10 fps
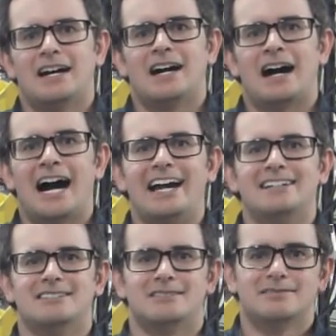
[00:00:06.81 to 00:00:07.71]
Hi,
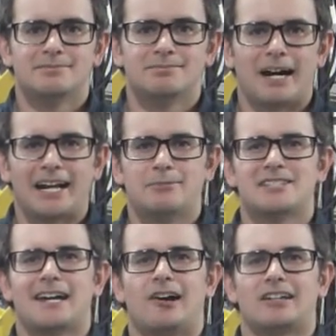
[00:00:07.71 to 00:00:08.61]
my name
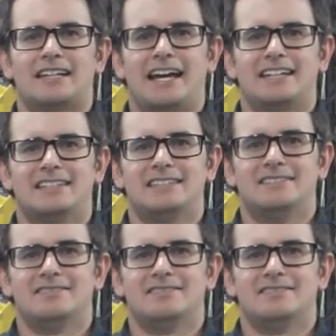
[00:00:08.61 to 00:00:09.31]
is Eric Langen,